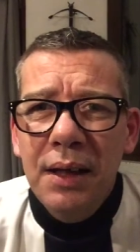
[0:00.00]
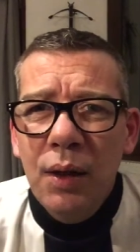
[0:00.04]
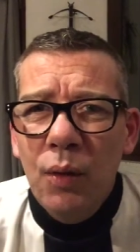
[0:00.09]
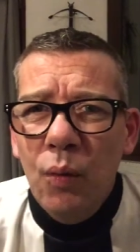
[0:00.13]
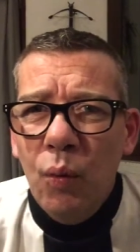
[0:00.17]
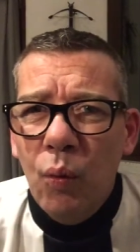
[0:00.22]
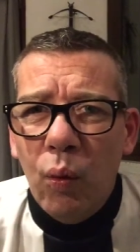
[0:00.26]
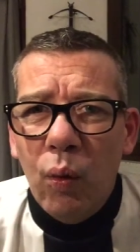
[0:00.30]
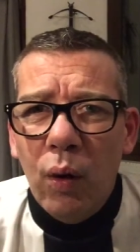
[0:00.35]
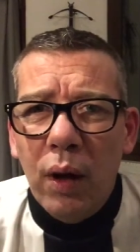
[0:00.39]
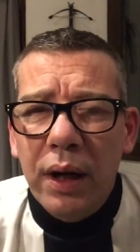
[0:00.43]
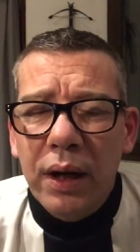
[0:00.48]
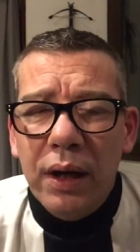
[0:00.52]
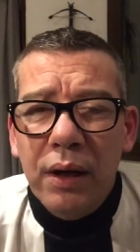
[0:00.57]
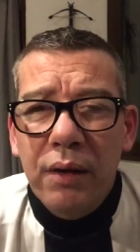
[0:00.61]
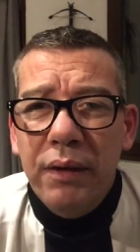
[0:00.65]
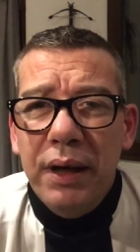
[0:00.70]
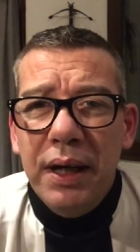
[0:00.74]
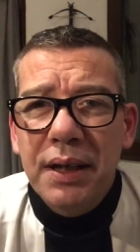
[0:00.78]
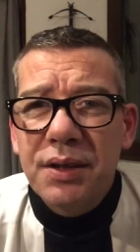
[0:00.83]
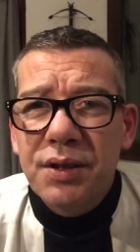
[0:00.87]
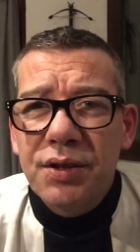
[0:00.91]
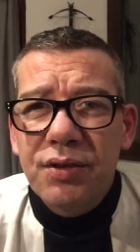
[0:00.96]
What a
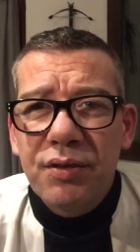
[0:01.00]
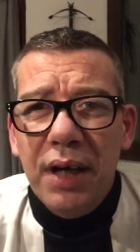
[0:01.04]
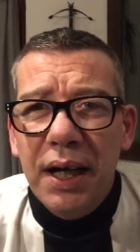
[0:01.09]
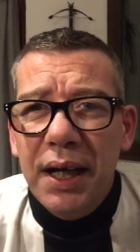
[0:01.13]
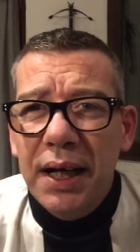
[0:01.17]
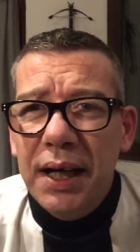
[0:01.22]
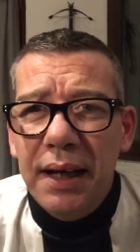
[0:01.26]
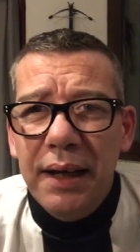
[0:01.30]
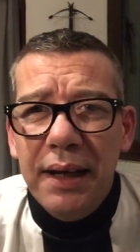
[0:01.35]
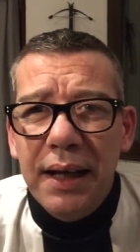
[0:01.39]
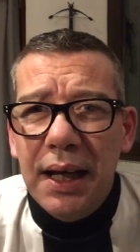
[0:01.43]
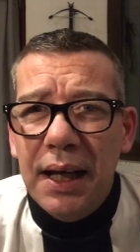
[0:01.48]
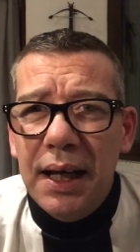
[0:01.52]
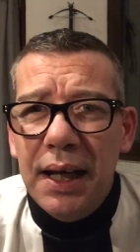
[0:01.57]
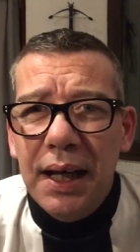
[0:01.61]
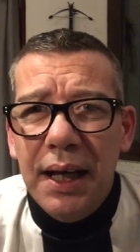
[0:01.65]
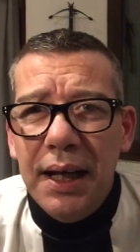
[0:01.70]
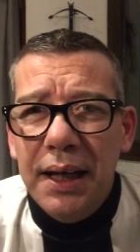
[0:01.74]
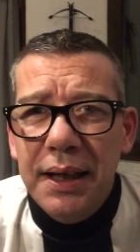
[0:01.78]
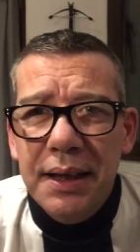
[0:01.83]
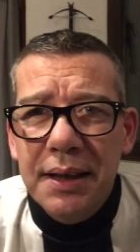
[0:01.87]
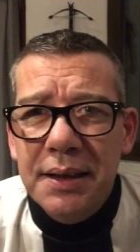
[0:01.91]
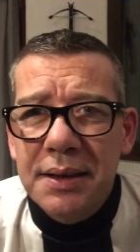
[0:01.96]
great striker that
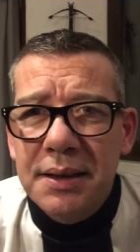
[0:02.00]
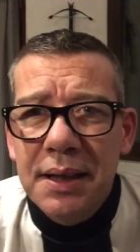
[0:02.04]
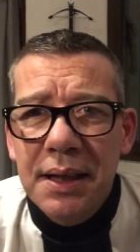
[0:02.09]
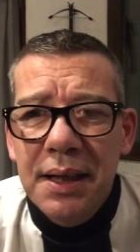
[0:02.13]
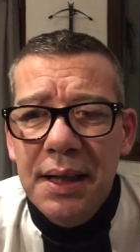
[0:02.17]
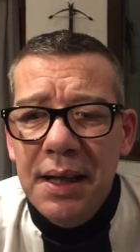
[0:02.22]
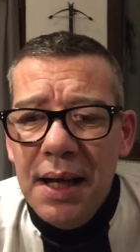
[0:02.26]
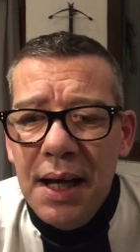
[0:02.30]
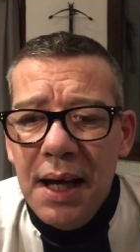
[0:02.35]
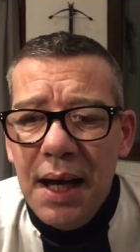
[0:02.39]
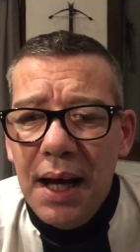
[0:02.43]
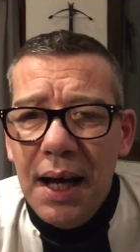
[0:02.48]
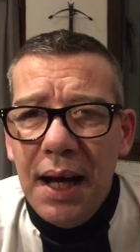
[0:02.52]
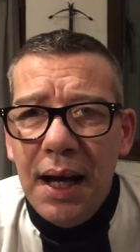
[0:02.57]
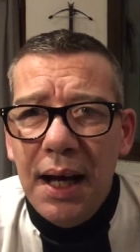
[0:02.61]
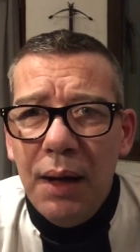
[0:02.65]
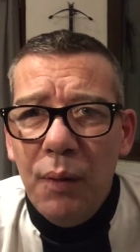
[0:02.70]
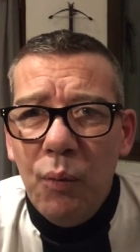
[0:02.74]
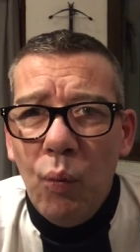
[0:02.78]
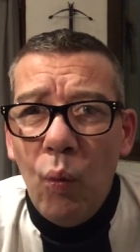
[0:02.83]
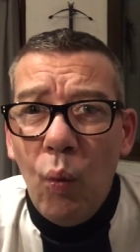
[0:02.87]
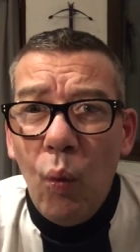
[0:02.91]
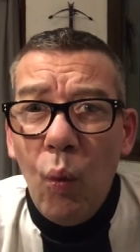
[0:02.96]
lad is,
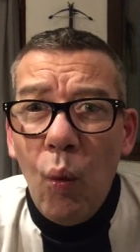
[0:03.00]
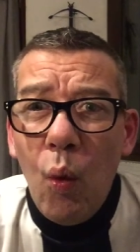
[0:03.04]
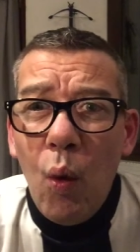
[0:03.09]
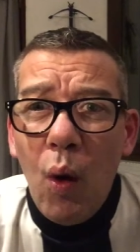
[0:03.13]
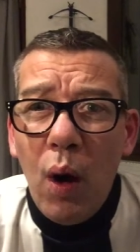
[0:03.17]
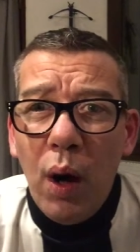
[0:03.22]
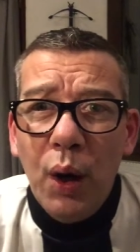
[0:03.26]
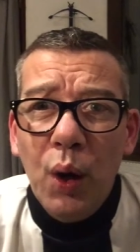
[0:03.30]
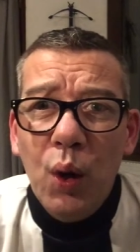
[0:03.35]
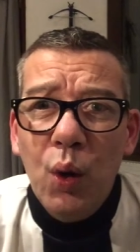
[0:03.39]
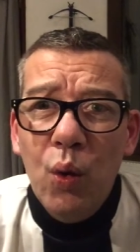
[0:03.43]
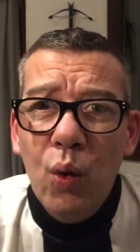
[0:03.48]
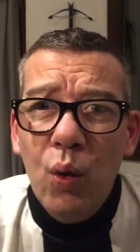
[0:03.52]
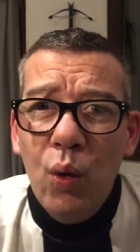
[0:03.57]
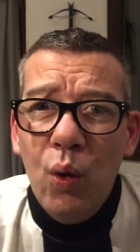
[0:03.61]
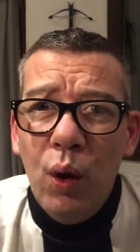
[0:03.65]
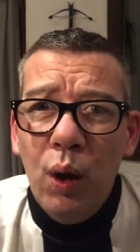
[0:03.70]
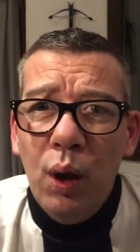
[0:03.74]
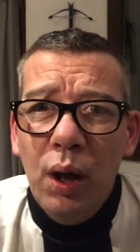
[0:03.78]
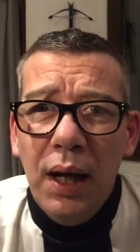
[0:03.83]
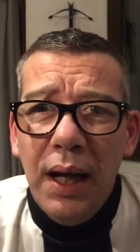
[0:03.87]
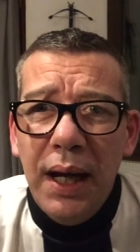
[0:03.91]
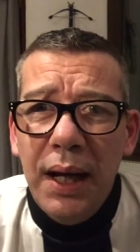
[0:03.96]
and what a
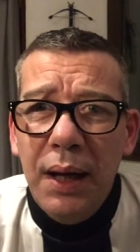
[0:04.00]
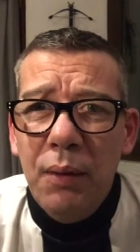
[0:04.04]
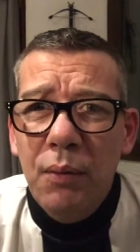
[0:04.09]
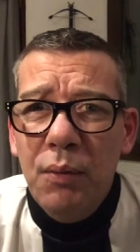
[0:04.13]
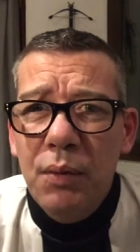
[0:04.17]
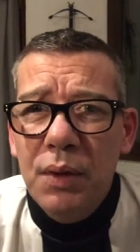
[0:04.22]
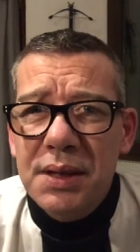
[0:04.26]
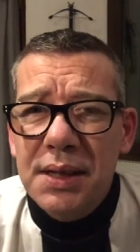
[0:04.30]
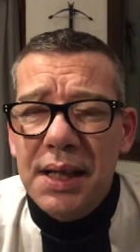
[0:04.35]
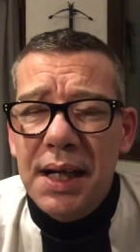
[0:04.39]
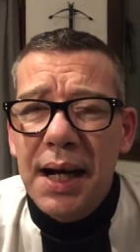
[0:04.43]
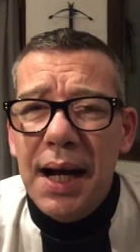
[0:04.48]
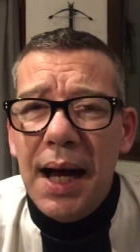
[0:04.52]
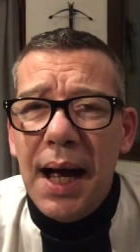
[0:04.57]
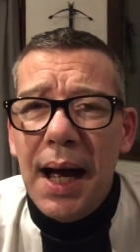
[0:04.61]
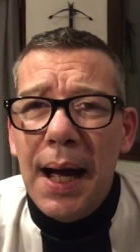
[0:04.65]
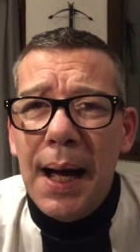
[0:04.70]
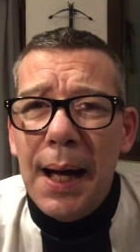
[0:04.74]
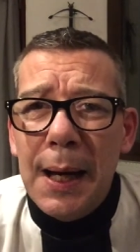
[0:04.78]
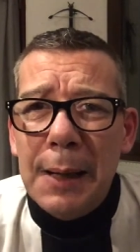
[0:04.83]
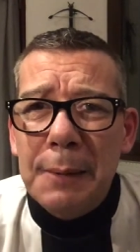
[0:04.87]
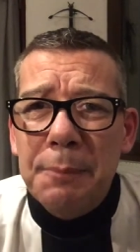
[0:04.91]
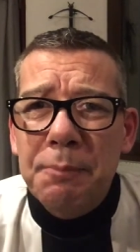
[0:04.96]
goal. It was an
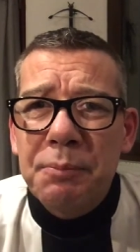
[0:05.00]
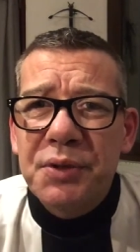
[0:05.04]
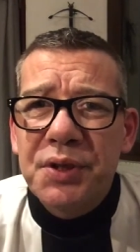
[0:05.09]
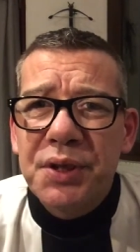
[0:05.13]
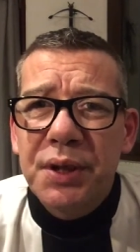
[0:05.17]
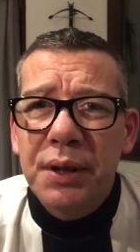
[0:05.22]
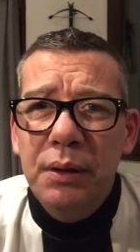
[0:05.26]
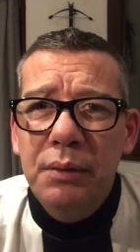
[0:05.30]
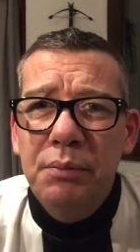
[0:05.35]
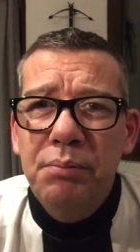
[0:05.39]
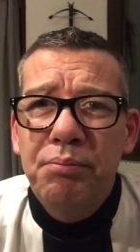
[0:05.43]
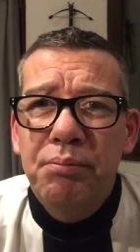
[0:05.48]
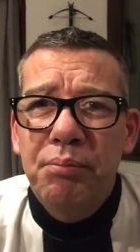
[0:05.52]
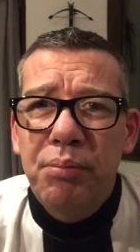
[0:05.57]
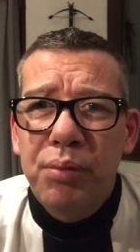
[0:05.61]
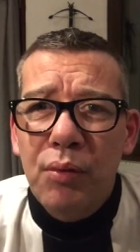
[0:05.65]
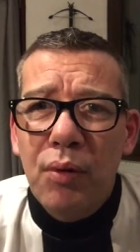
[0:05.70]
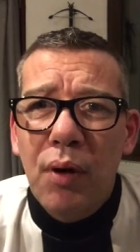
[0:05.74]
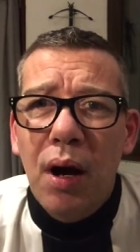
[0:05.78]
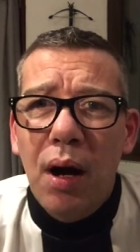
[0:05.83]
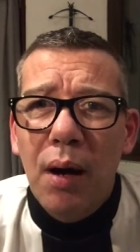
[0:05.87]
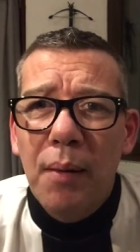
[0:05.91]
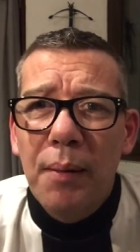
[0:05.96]
absolute
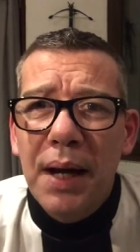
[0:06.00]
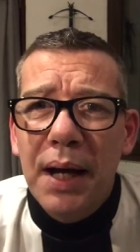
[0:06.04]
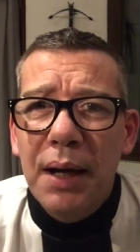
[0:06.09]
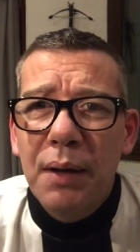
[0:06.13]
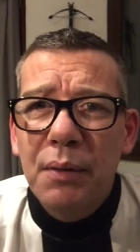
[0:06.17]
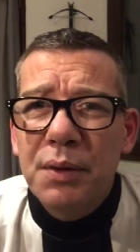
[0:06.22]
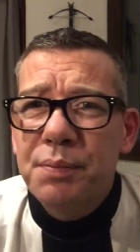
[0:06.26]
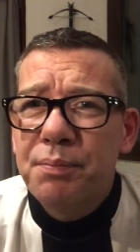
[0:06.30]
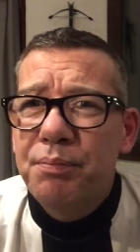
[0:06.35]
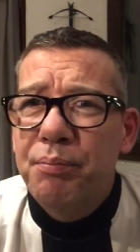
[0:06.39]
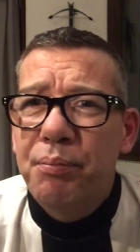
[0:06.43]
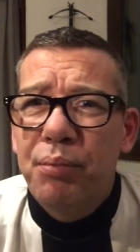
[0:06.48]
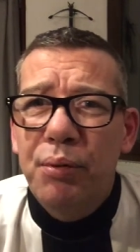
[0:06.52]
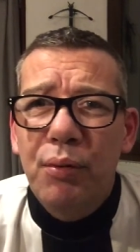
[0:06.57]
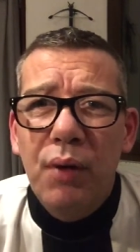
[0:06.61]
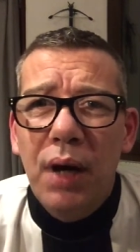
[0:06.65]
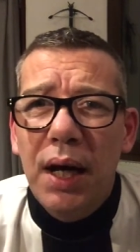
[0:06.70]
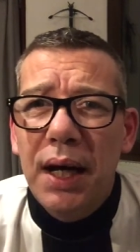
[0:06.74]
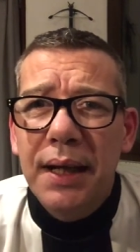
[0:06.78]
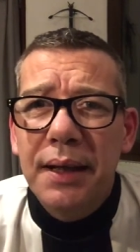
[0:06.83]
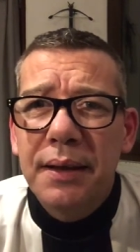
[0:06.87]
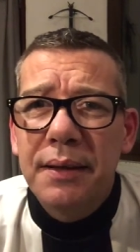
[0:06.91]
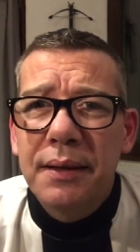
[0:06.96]
brawler. It was
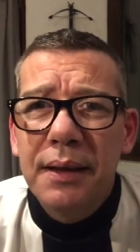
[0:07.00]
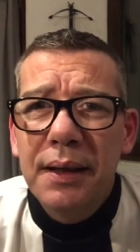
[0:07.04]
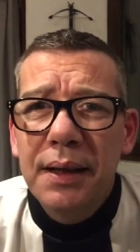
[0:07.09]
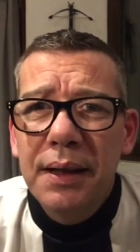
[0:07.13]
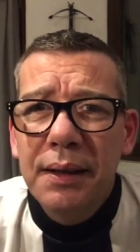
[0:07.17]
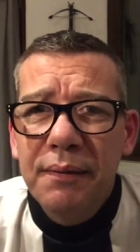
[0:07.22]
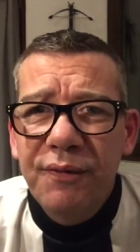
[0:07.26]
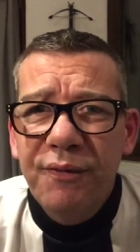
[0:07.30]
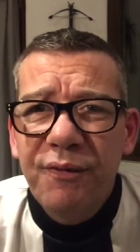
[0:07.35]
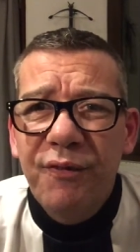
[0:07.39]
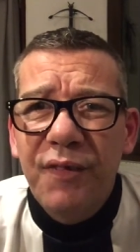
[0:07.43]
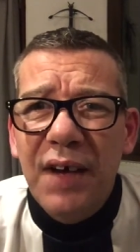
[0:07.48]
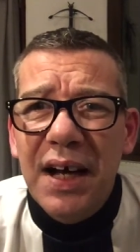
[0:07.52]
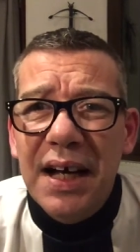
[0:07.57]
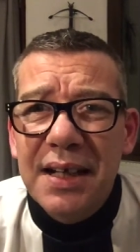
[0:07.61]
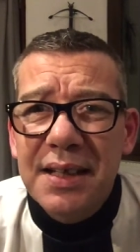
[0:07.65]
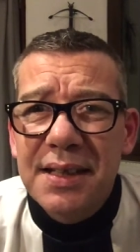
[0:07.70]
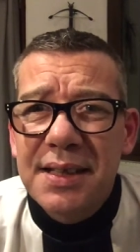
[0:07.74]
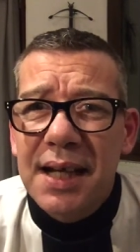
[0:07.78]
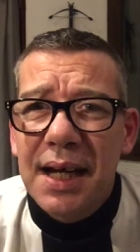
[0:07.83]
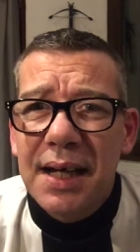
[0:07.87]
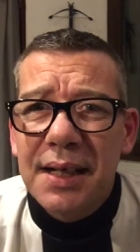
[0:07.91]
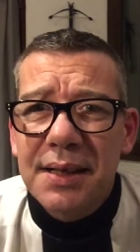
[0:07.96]
brilliant.
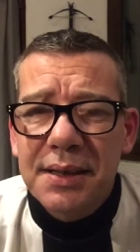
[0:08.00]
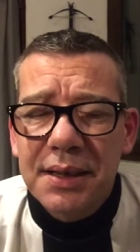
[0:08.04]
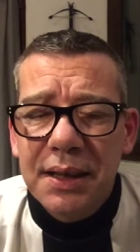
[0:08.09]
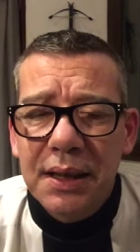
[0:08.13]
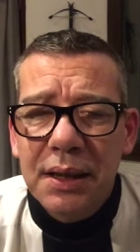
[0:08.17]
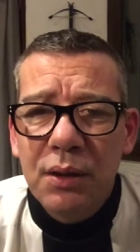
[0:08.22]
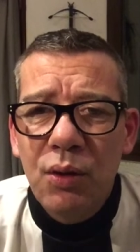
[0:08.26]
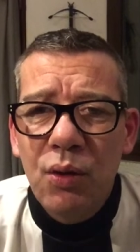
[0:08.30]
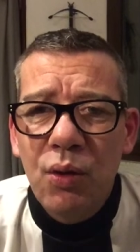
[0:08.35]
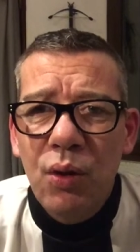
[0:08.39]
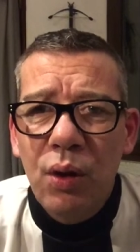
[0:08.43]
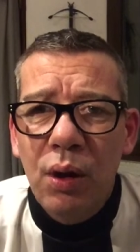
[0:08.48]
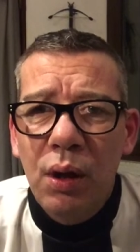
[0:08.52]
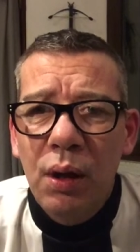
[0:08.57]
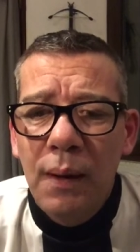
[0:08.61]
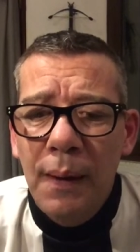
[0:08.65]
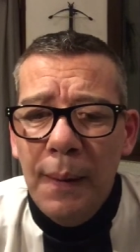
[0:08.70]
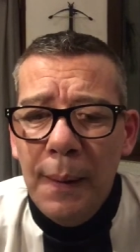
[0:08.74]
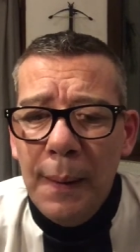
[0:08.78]
Fantastic goal.